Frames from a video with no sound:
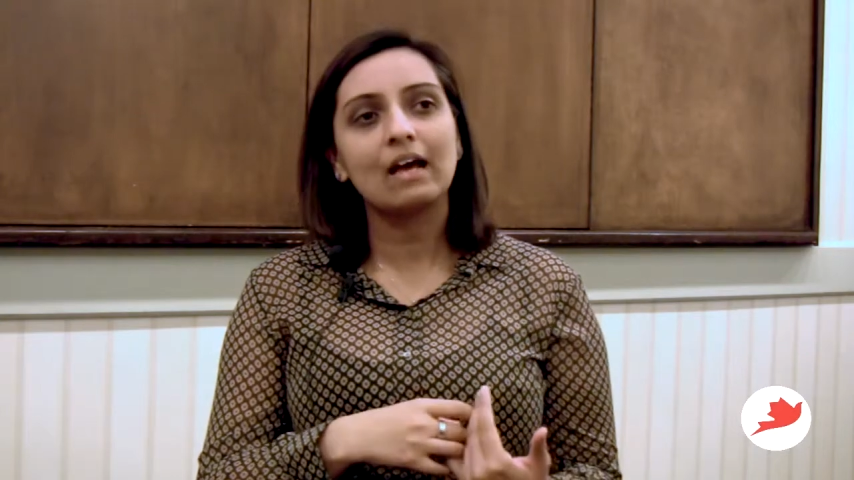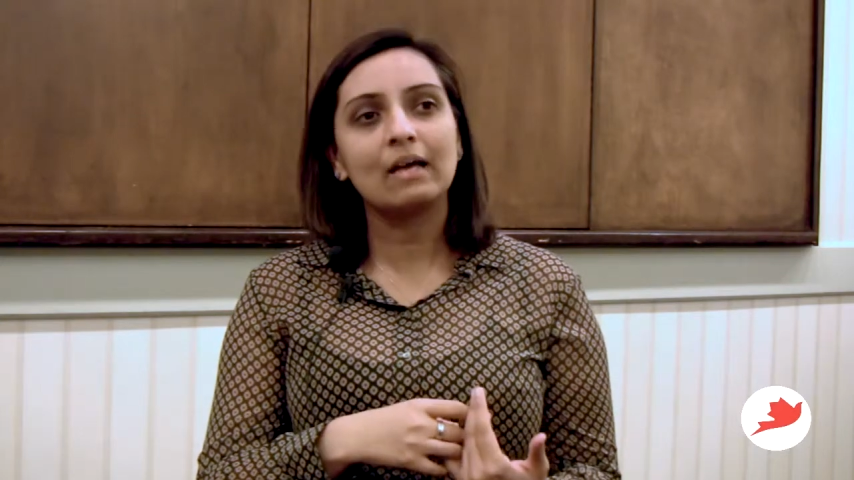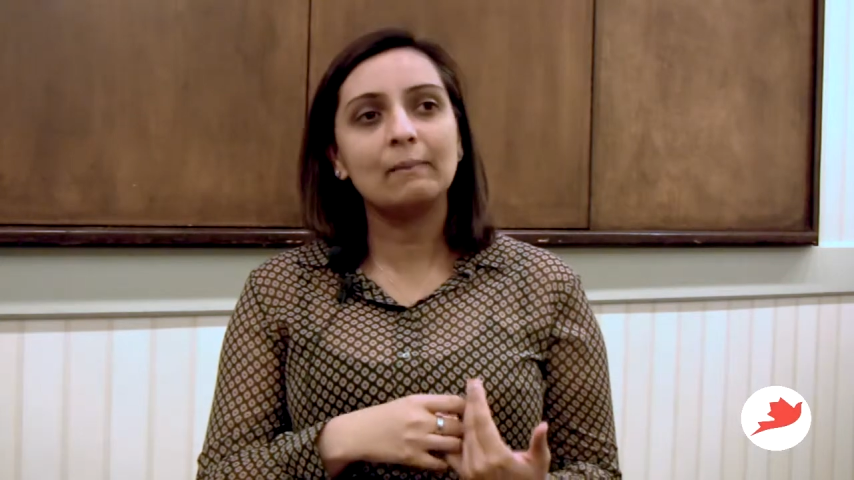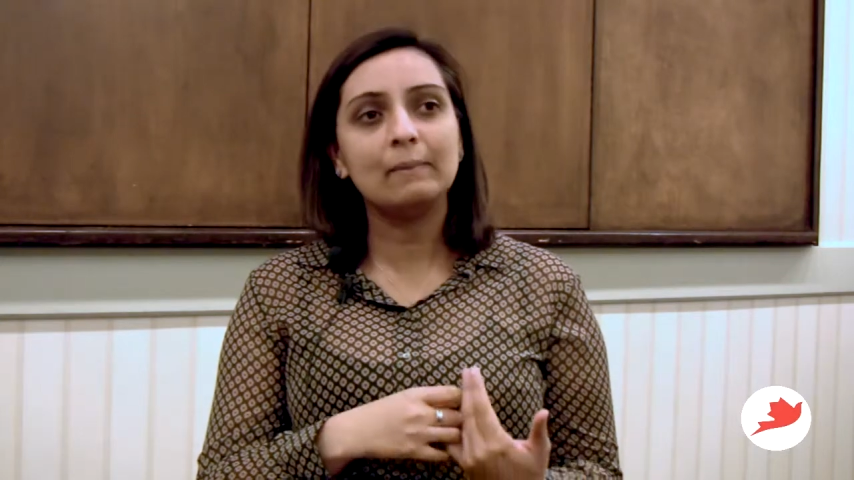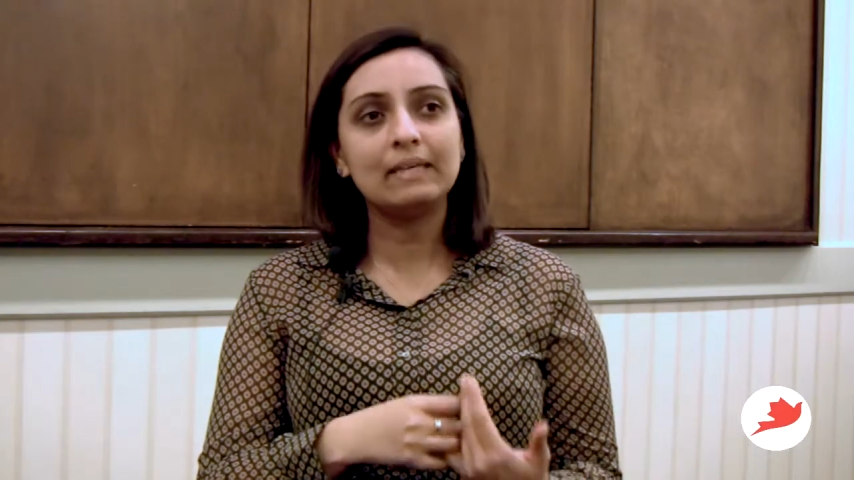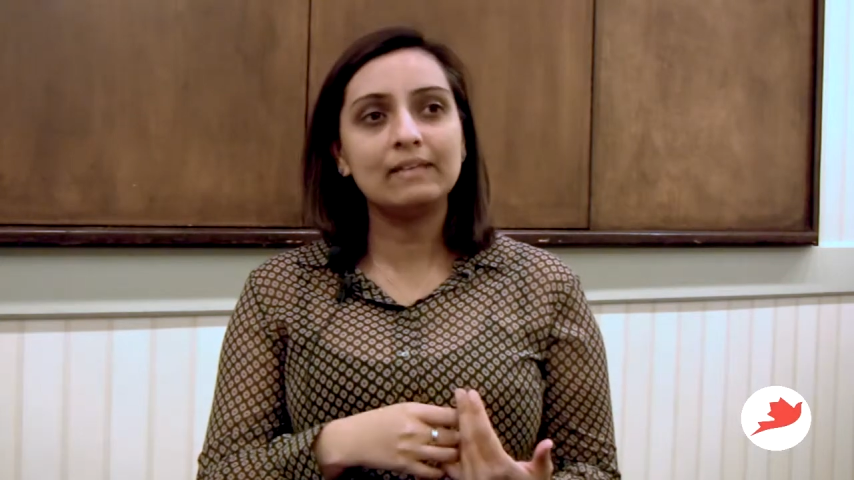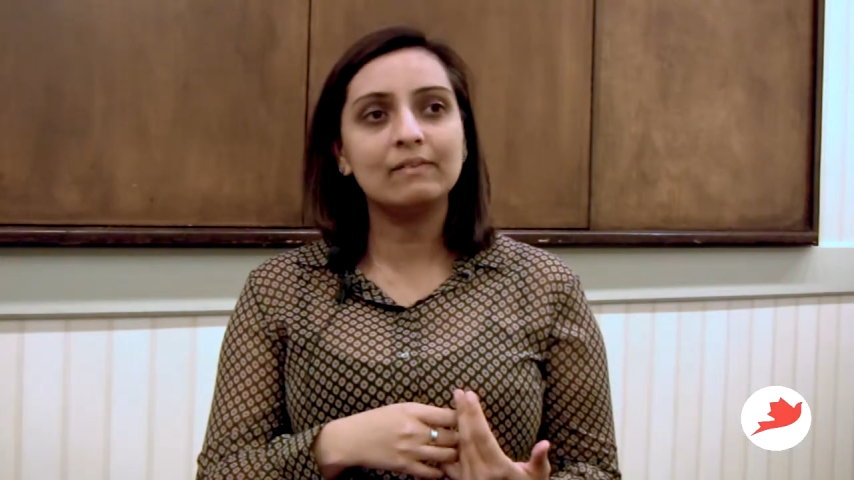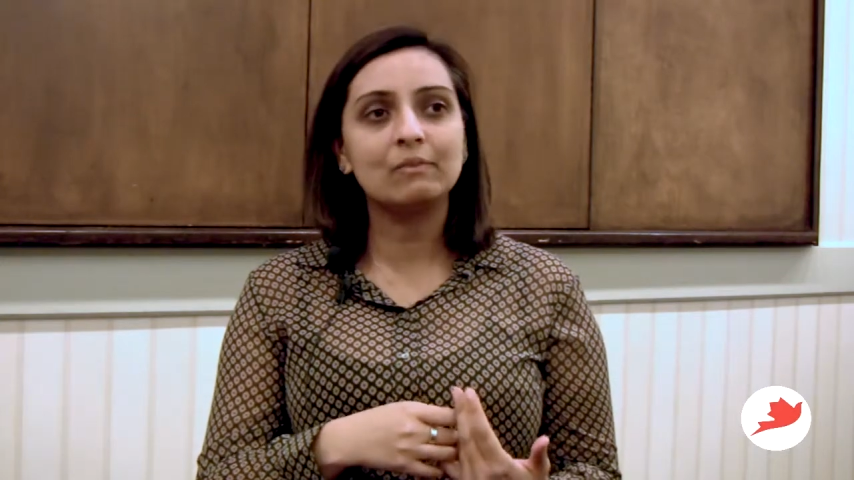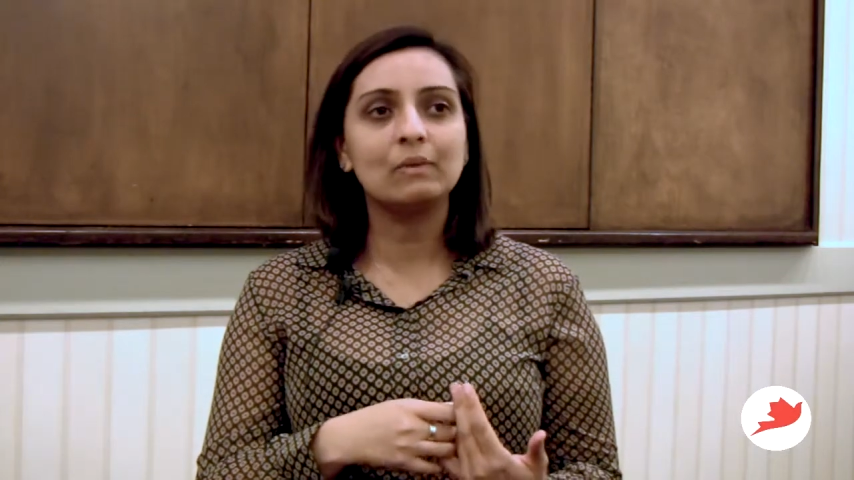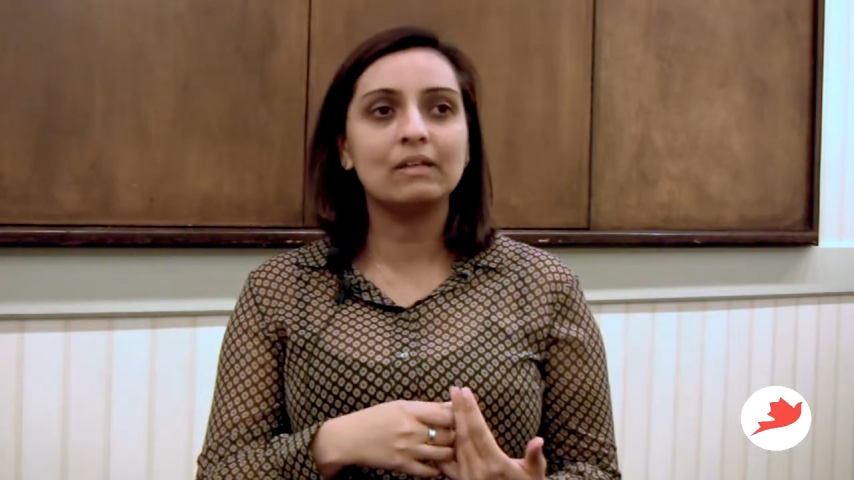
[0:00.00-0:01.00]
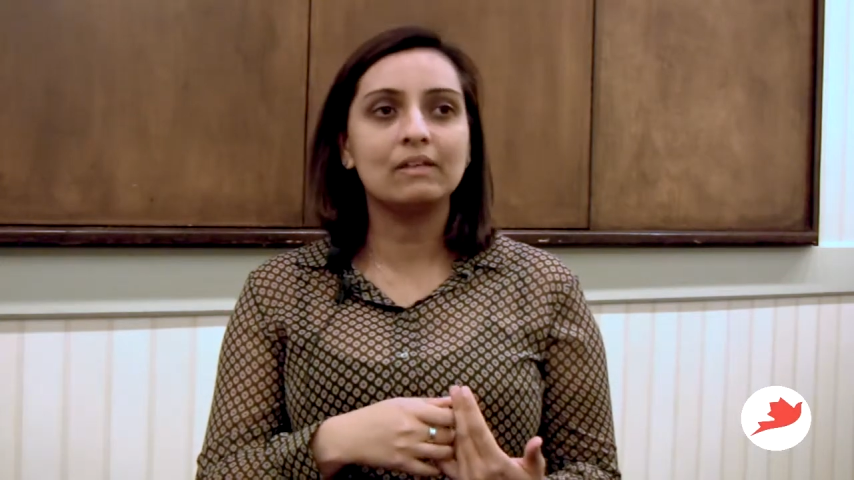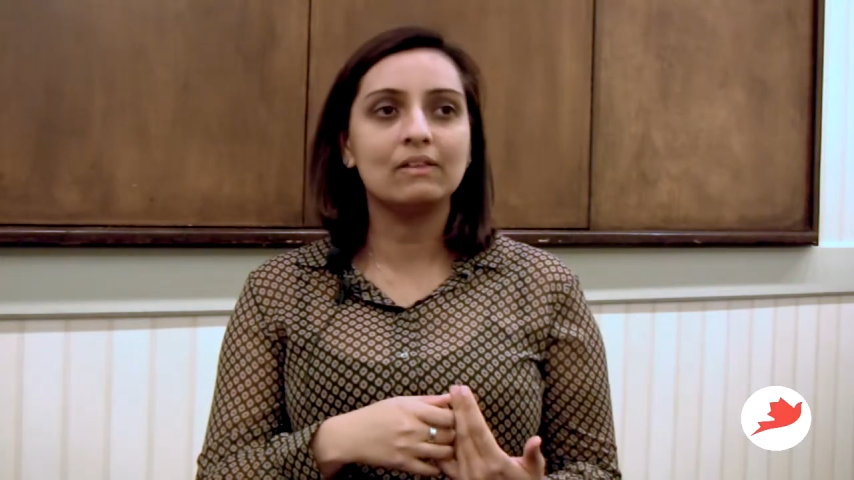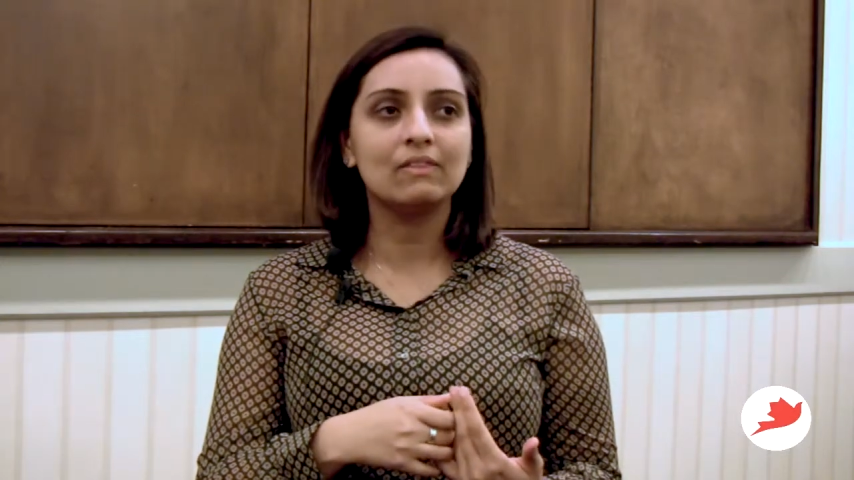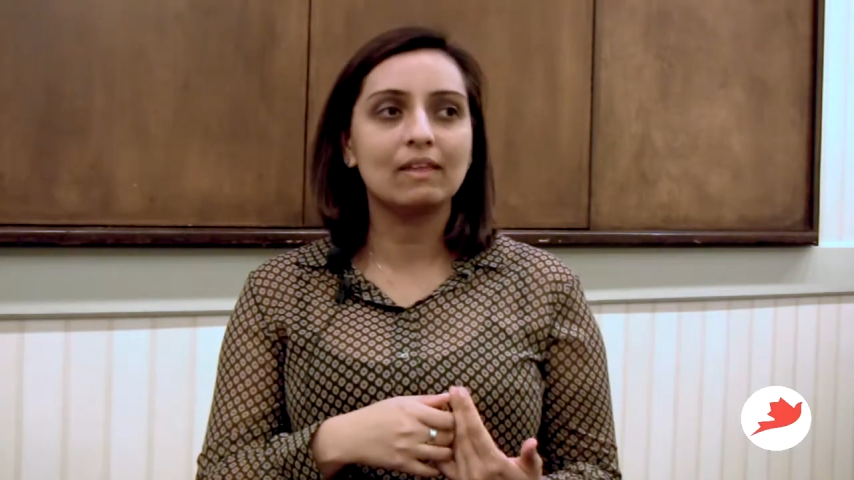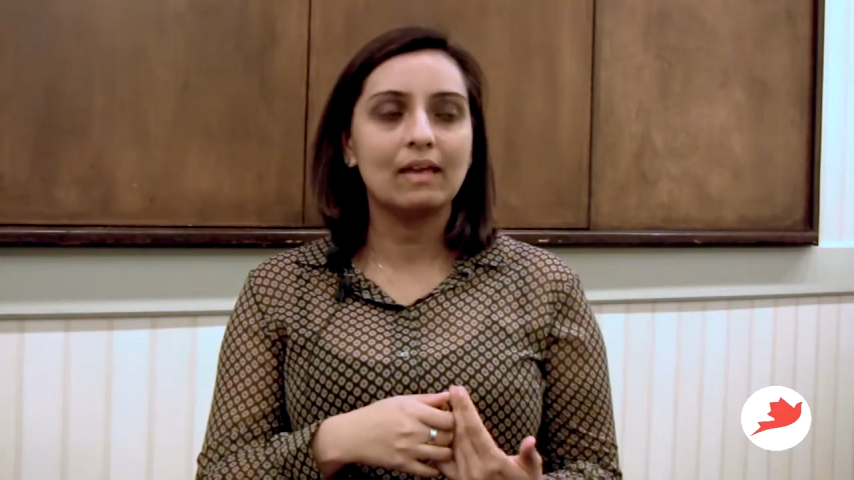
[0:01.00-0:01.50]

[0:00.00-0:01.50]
I meet with